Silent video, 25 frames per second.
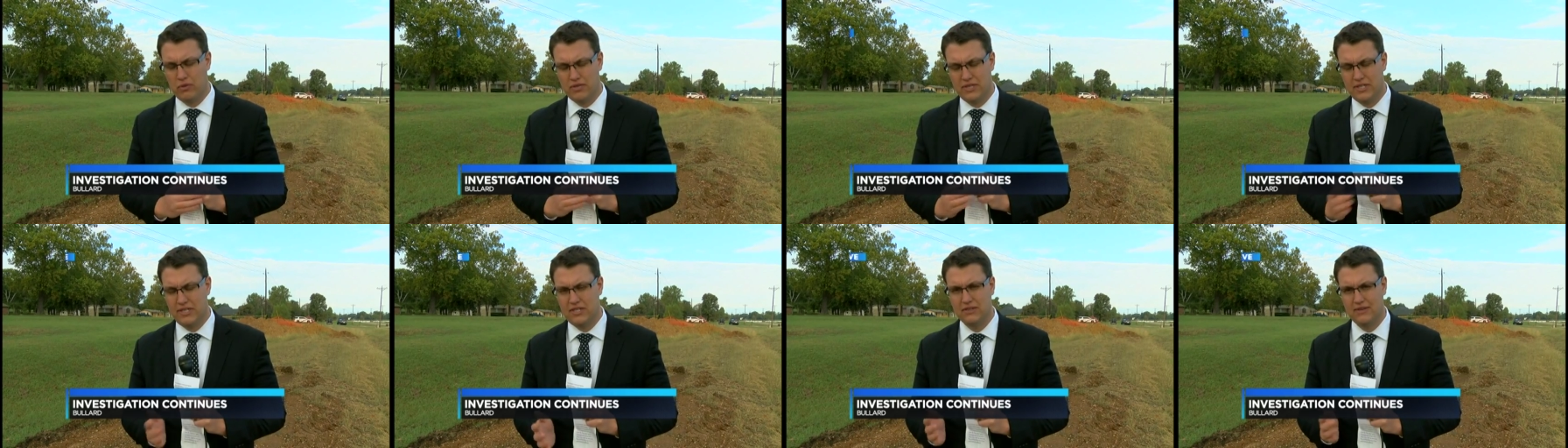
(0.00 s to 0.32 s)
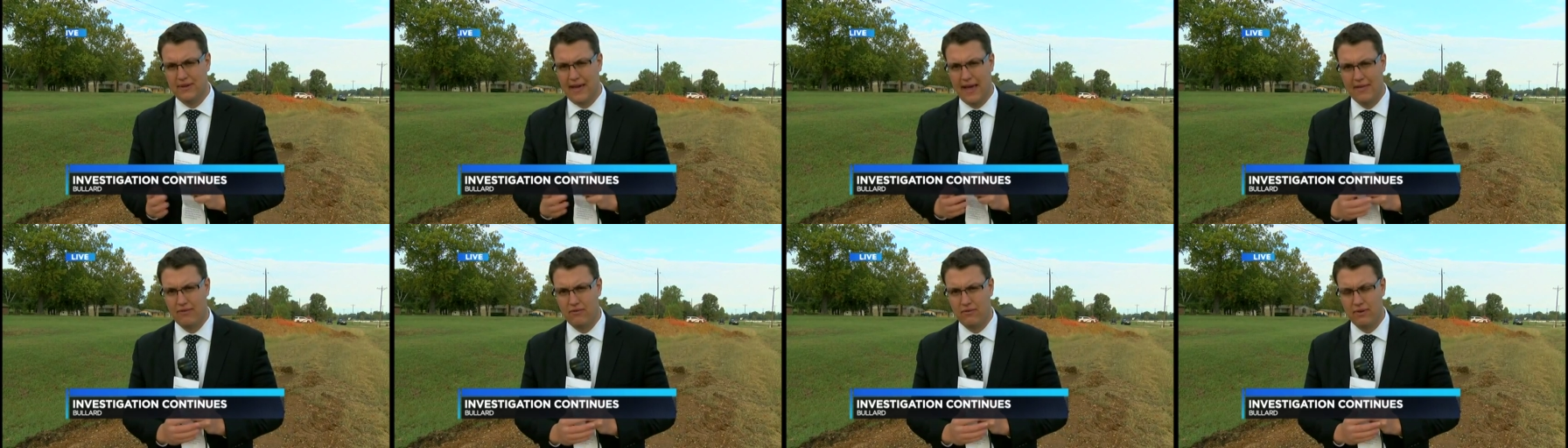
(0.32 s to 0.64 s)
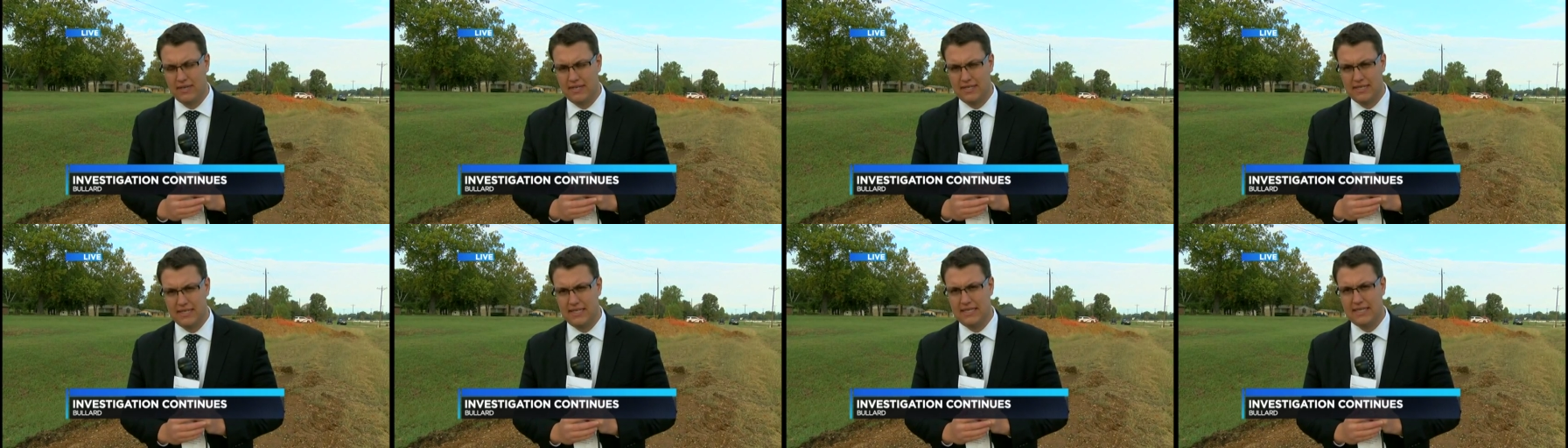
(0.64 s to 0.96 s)
We're still
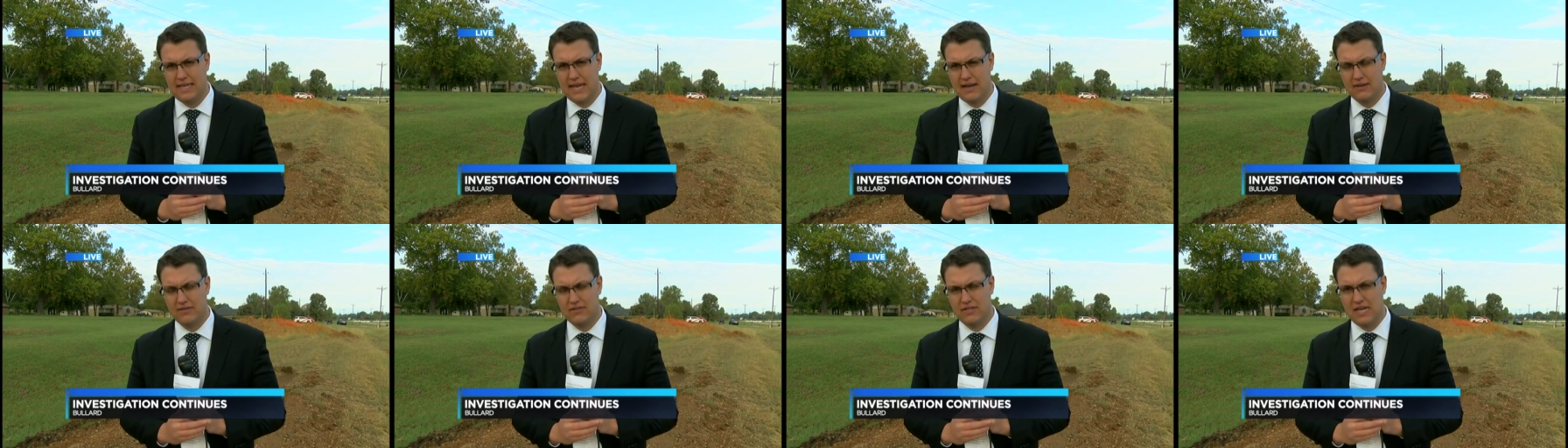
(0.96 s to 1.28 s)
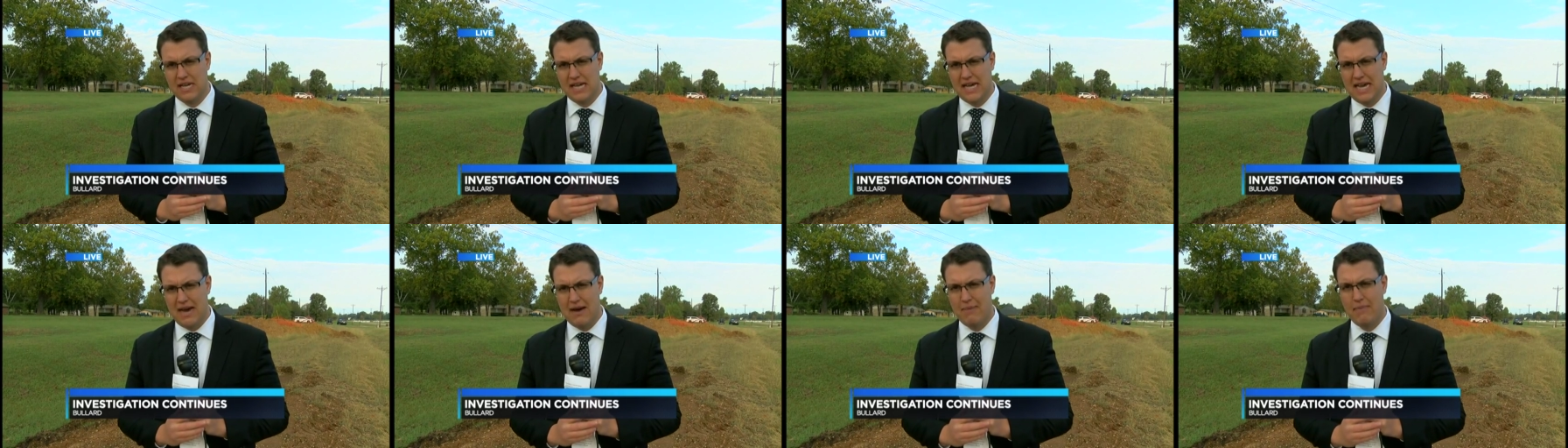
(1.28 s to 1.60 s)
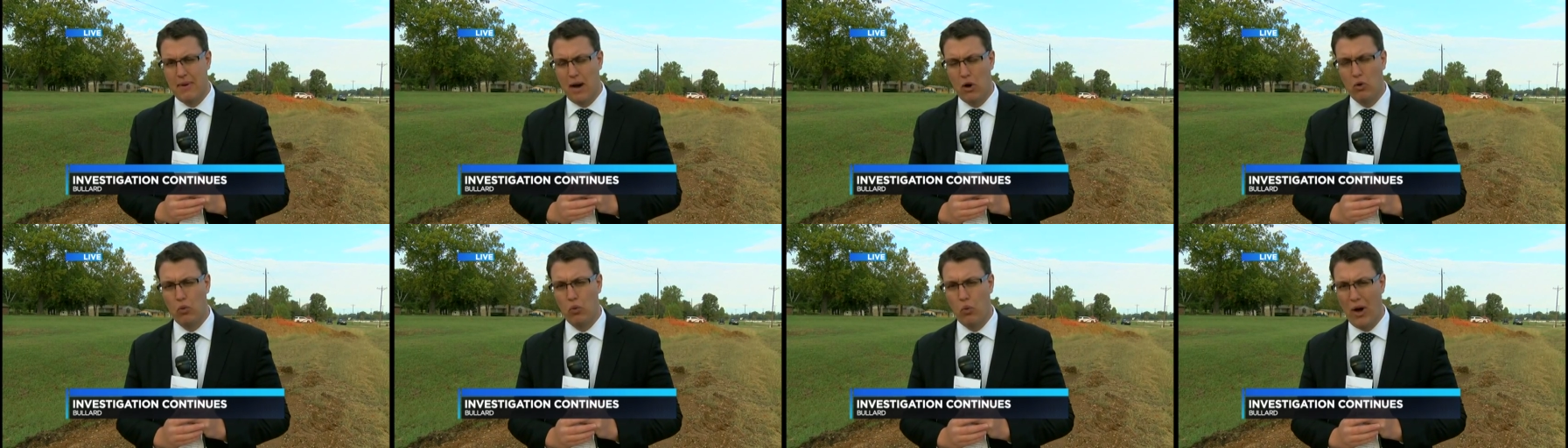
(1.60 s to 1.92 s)
gathering details
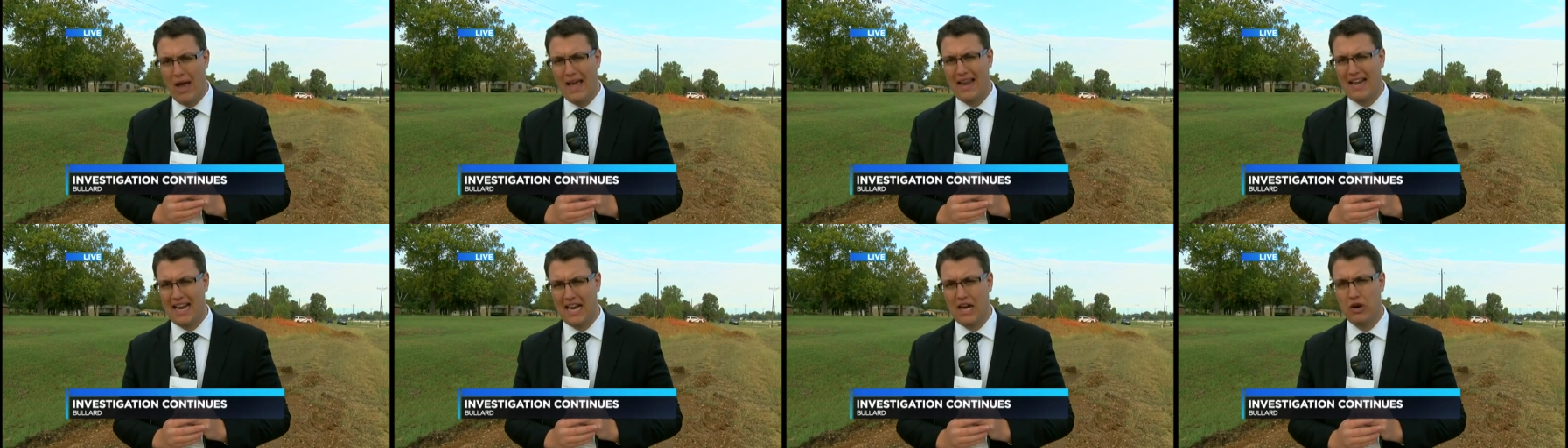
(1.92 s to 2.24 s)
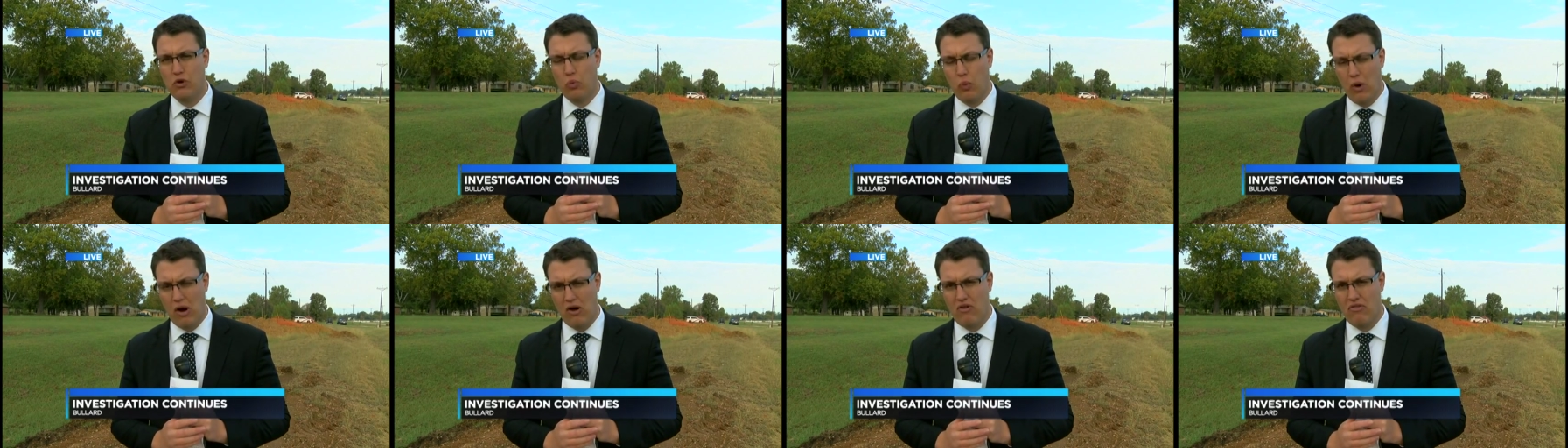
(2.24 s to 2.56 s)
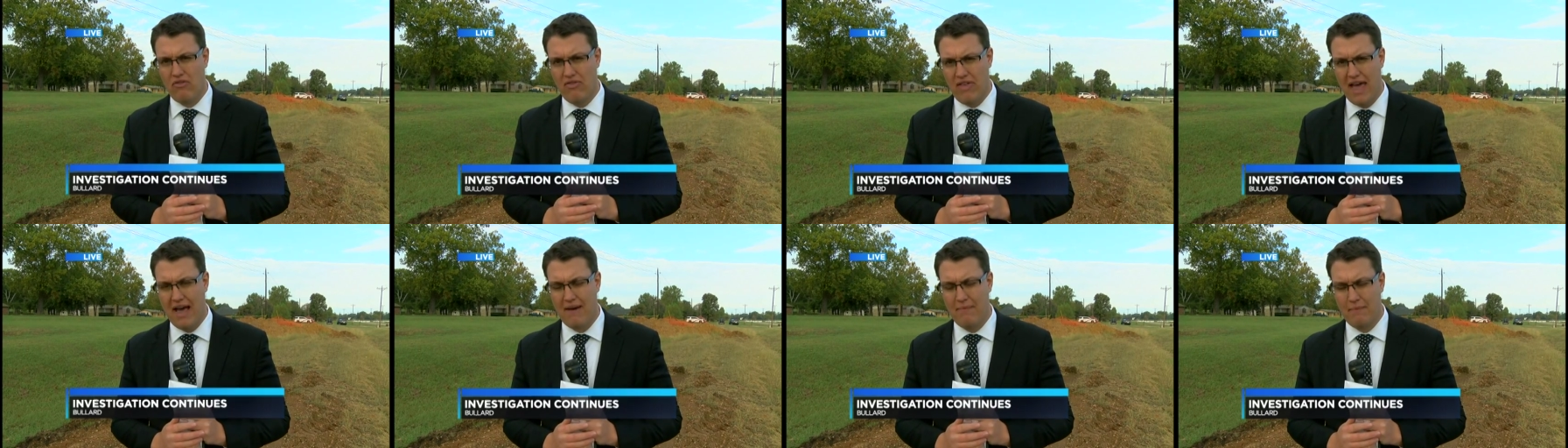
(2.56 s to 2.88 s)
about when and
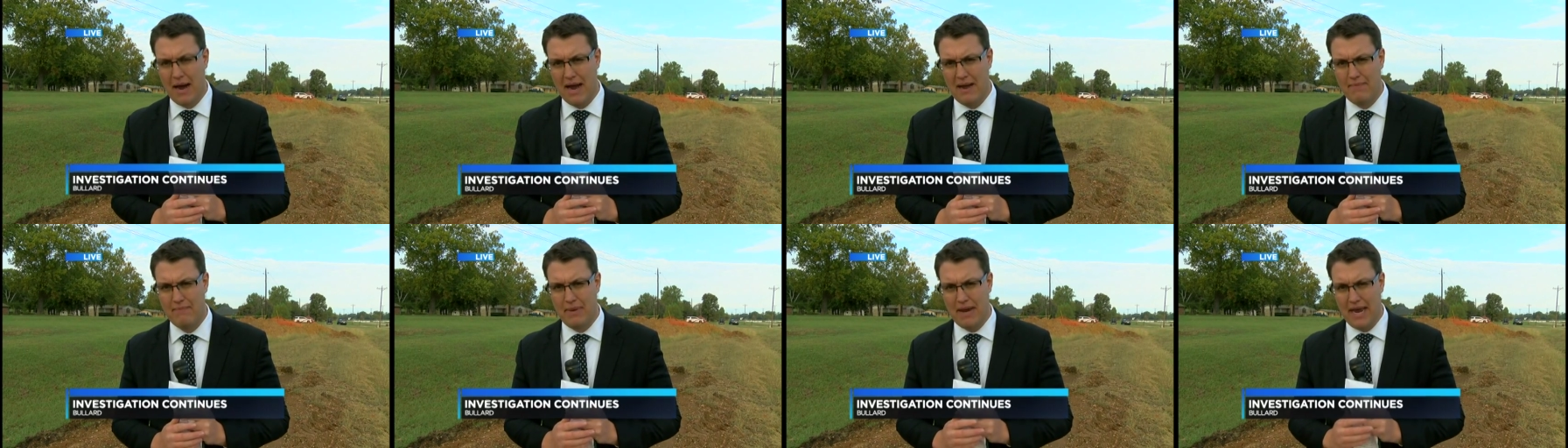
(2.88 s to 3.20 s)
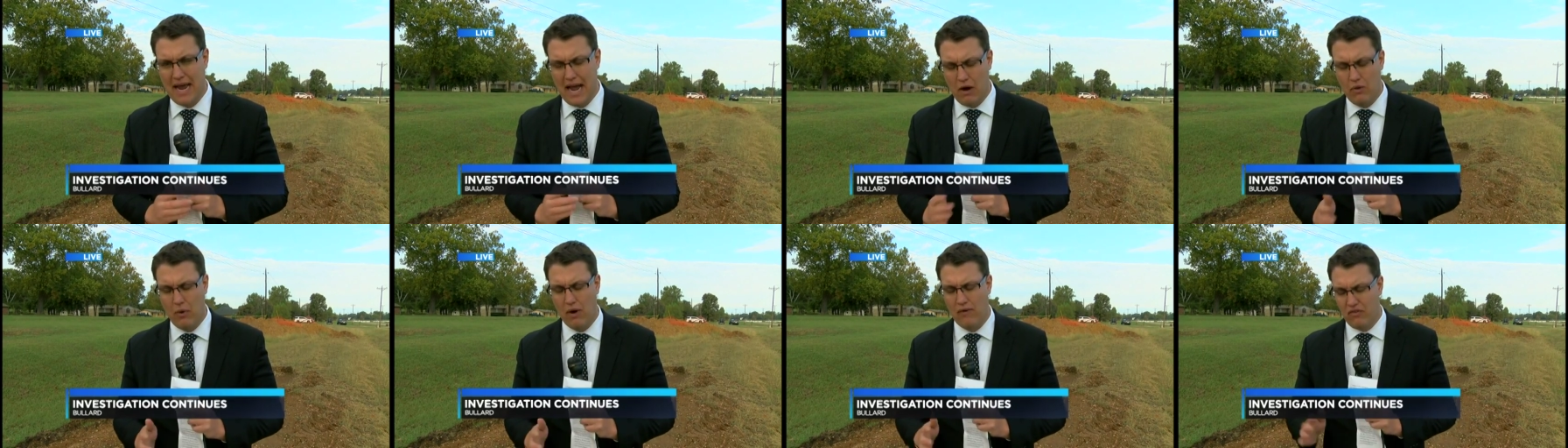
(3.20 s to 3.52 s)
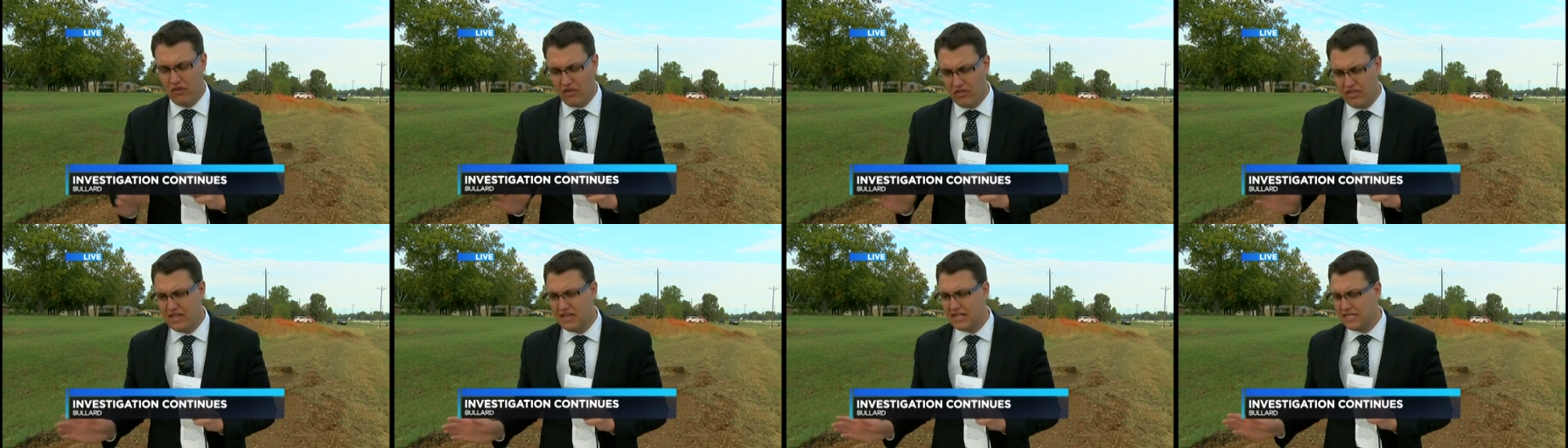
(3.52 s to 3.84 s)
where that might be.
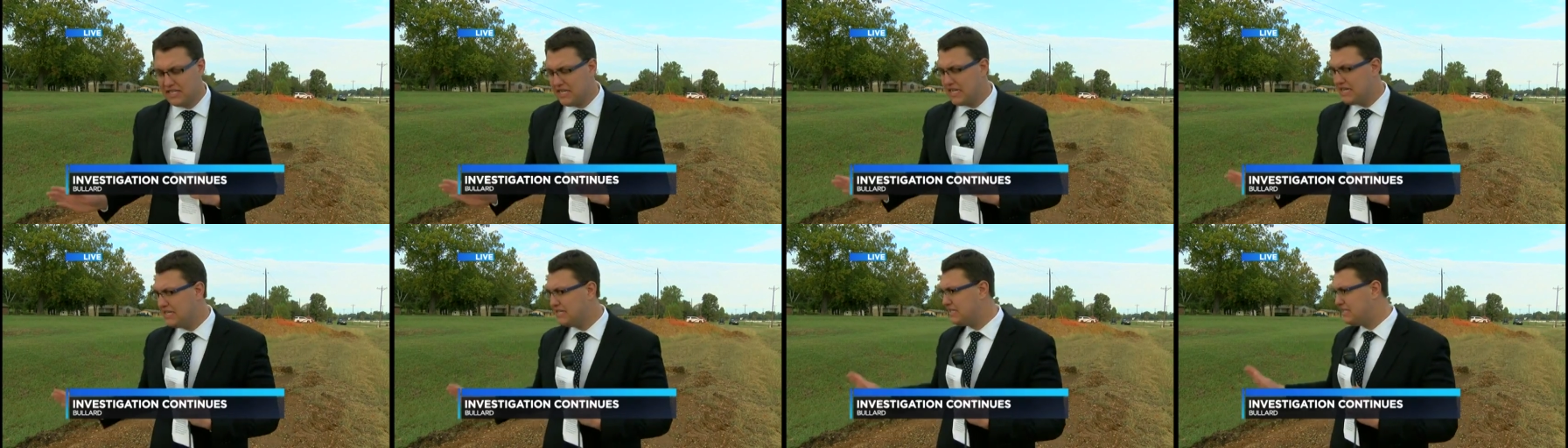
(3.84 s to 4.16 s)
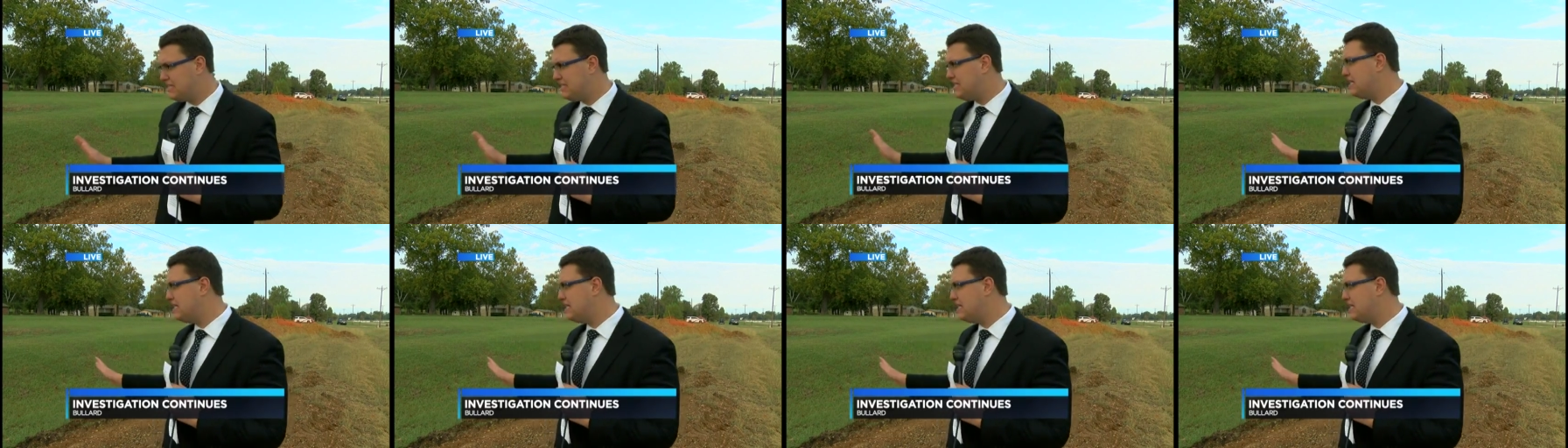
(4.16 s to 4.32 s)
However, this is